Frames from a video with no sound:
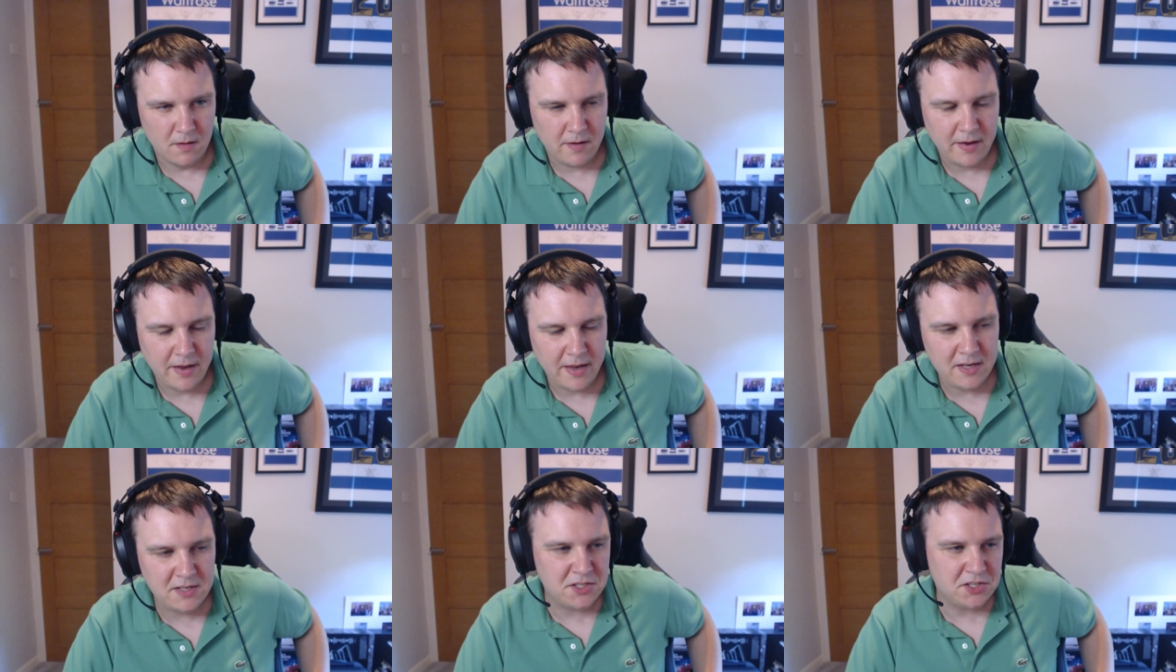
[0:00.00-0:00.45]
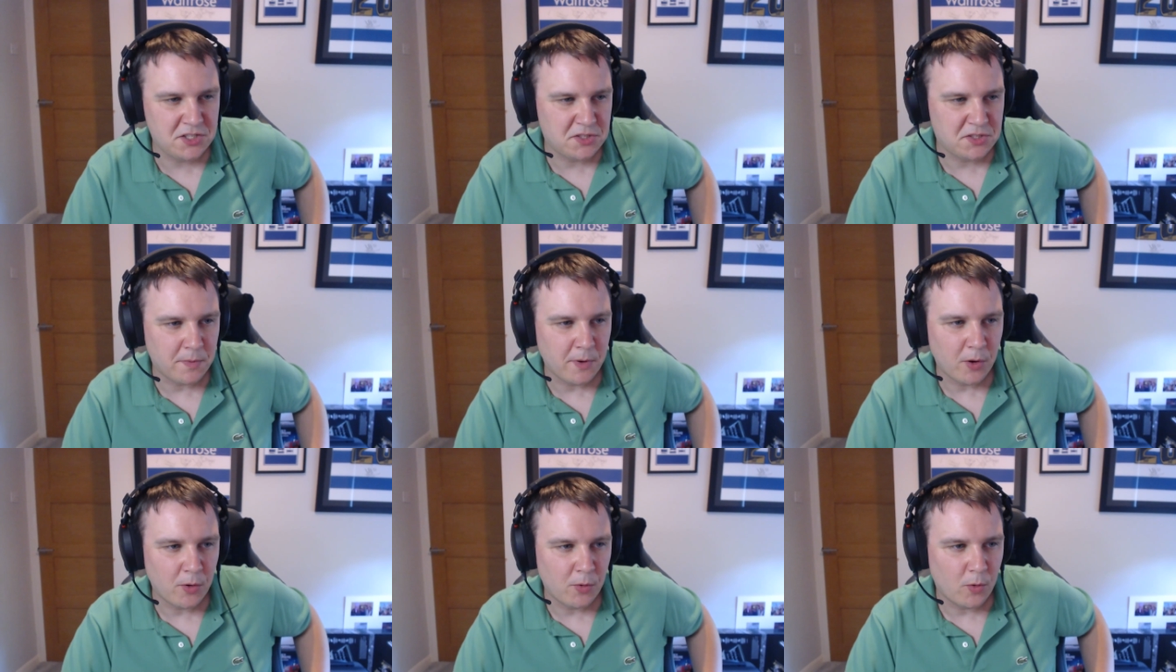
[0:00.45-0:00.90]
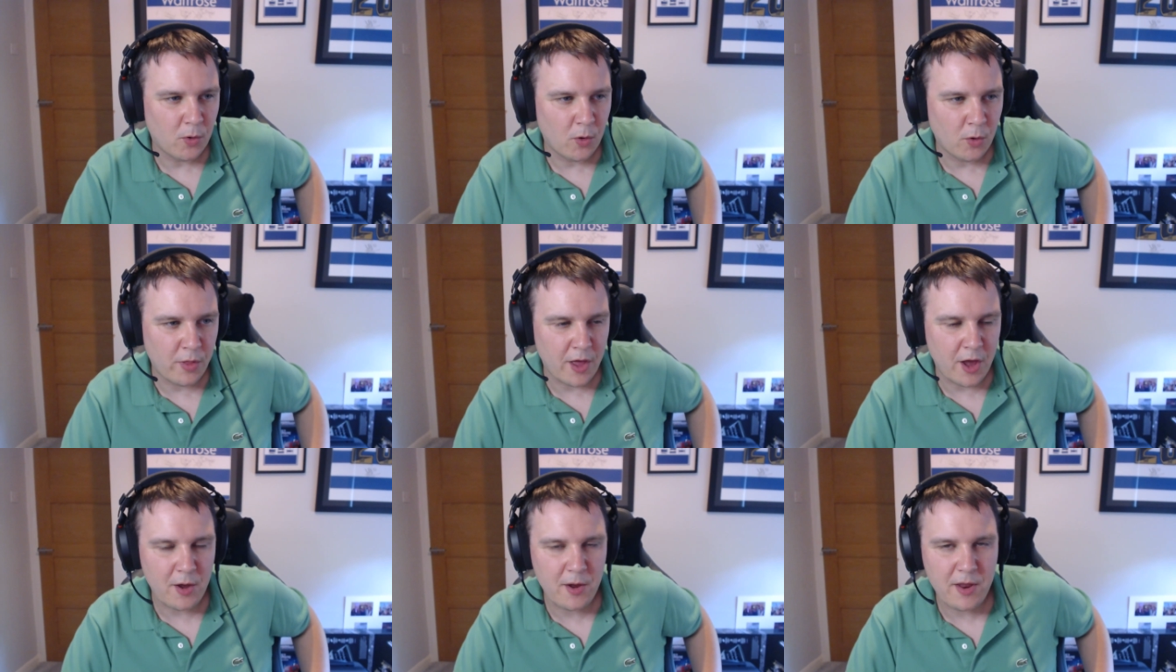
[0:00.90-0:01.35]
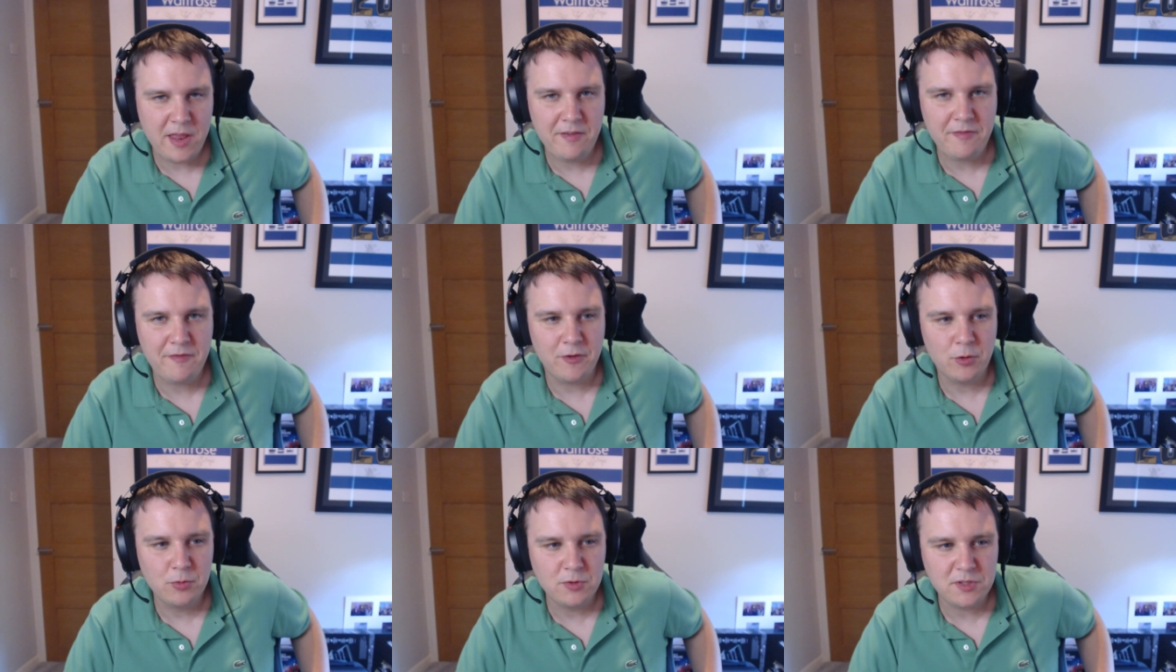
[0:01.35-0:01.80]
He's usable, although he
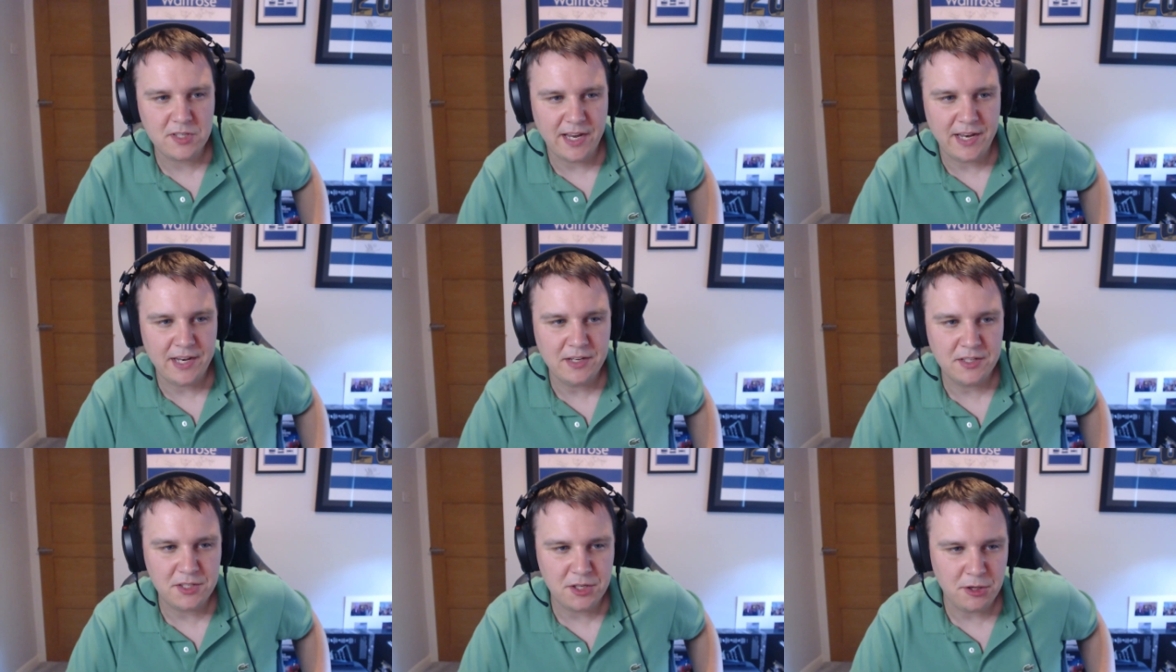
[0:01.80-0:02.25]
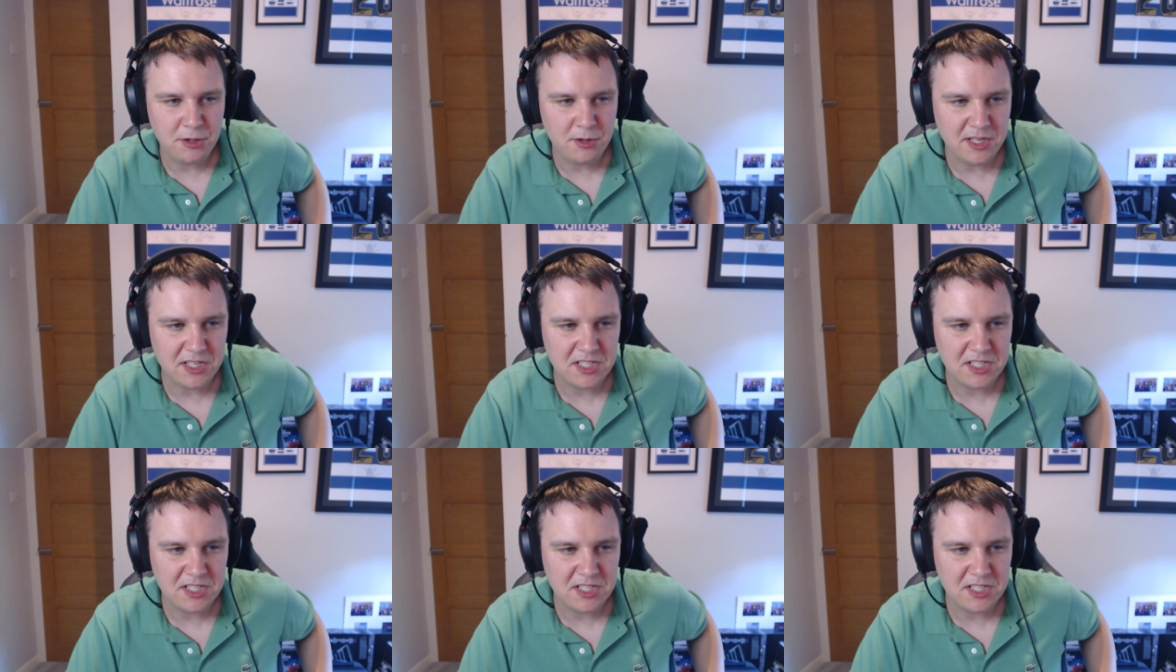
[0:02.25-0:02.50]
falls into the